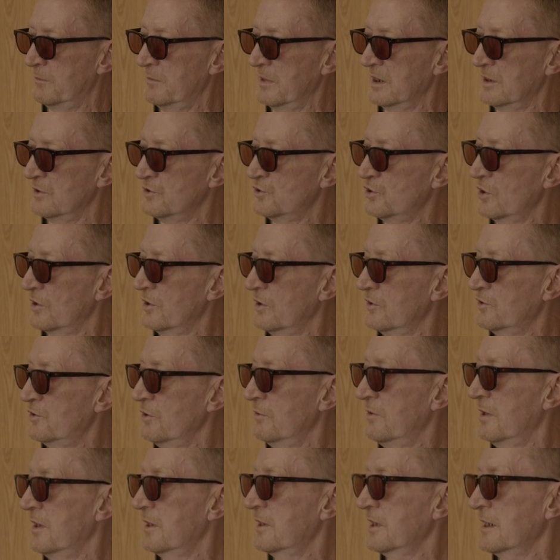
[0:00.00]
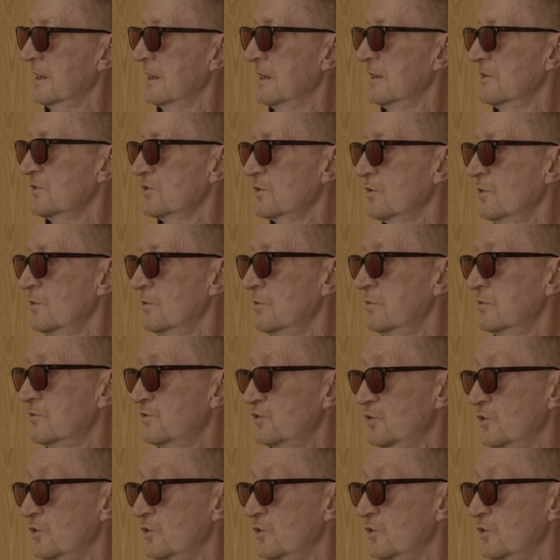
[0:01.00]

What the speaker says: Me and John are doing a thing, it's called